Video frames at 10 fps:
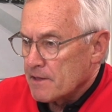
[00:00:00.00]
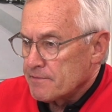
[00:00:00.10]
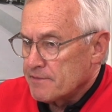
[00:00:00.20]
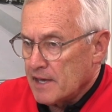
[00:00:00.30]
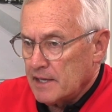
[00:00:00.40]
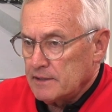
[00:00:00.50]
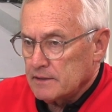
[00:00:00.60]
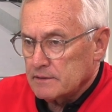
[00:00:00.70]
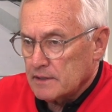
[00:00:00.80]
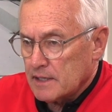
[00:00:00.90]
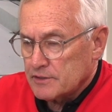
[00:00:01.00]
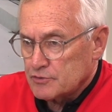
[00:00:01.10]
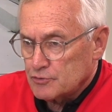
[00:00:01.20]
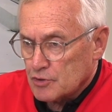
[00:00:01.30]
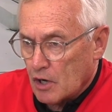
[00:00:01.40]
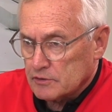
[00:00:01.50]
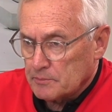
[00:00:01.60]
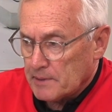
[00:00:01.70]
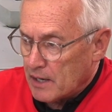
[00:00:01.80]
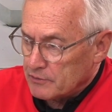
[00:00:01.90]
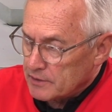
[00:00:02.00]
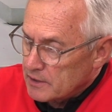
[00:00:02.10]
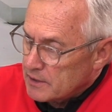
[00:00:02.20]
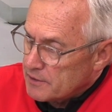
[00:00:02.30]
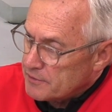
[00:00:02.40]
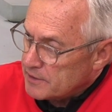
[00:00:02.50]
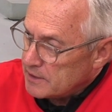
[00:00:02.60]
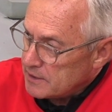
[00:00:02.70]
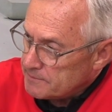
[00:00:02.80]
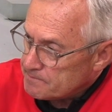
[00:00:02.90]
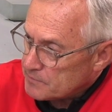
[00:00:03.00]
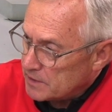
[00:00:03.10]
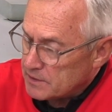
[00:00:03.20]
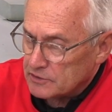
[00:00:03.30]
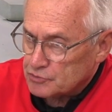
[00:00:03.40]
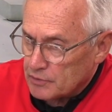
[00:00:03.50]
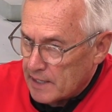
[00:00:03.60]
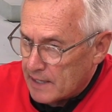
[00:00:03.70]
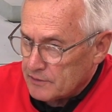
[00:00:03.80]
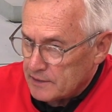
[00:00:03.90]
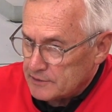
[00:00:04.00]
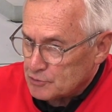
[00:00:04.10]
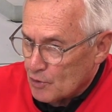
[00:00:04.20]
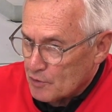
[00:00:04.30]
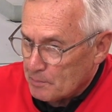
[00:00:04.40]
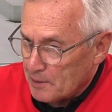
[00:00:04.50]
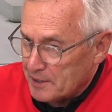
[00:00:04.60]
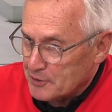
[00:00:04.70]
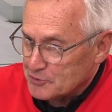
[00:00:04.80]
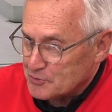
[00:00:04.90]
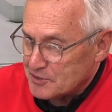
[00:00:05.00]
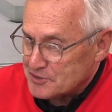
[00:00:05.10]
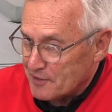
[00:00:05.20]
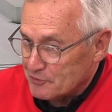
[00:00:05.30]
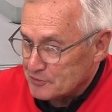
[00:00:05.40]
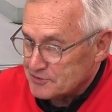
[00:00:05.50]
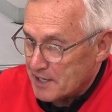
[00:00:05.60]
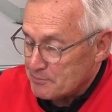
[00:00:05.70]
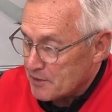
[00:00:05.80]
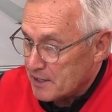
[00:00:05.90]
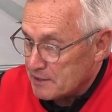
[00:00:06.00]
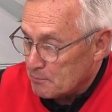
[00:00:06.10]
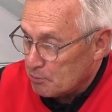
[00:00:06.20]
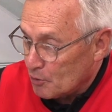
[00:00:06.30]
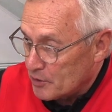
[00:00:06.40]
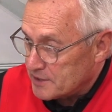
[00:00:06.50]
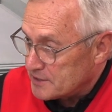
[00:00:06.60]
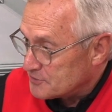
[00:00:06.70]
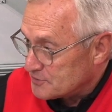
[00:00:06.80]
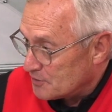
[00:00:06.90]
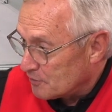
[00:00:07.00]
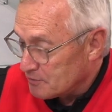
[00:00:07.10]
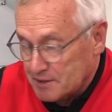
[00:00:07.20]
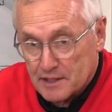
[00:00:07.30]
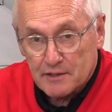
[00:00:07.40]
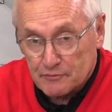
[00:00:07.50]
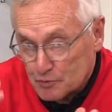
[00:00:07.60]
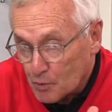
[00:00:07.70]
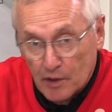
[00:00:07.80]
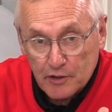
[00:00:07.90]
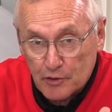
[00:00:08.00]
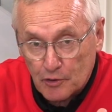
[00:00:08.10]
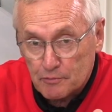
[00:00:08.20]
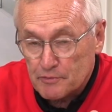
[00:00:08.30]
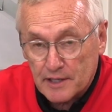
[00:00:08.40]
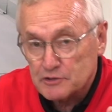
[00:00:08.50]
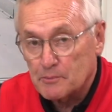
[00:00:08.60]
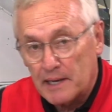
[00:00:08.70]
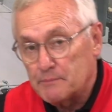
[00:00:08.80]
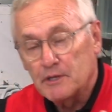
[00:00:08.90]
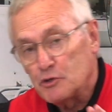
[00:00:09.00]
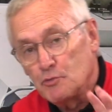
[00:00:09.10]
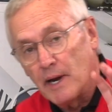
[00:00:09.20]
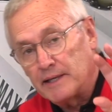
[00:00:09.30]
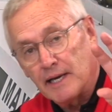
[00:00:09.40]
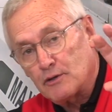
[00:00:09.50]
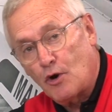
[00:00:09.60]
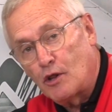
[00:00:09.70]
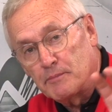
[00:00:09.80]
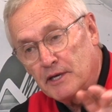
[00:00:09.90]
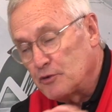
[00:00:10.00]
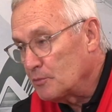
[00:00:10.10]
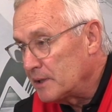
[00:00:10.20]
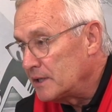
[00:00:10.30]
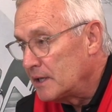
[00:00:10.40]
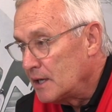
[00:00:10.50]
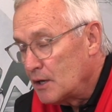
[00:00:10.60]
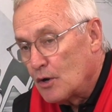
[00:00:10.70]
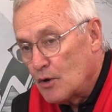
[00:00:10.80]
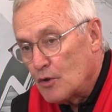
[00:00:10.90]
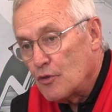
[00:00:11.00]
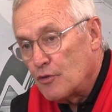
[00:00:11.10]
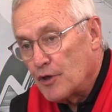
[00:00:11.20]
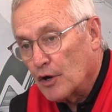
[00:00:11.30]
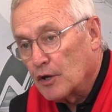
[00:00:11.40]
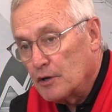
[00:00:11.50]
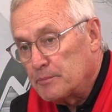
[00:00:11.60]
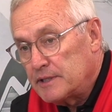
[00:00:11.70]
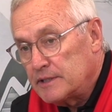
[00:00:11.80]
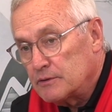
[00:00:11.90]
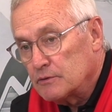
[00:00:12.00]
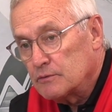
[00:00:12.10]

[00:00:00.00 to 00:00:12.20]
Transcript: then as you talked about the industrial athletes or the players, whichever, same thing, employees, to one of your things, you might not call them either, but they're going to be